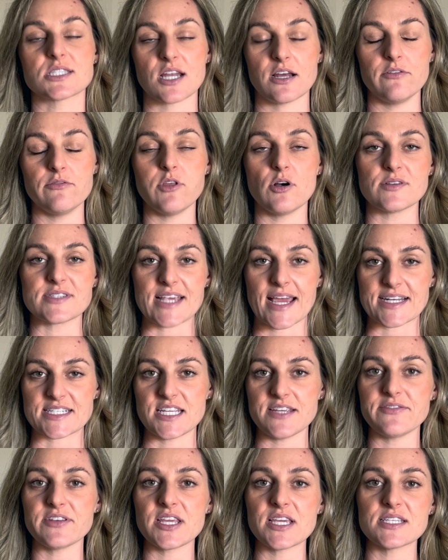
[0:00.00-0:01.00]
of those
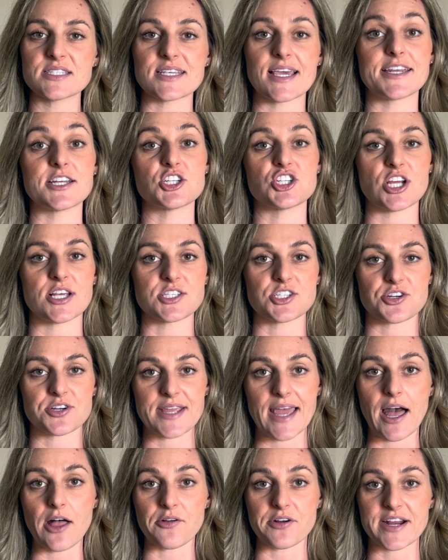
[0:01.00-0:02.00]
activities and adjust your
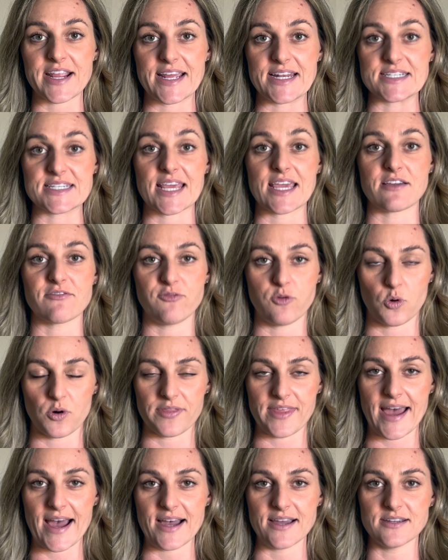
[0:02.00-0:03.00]
calorie intake for
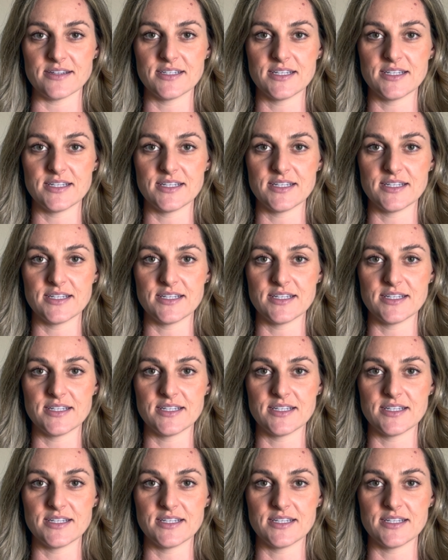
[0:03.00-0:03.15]
that.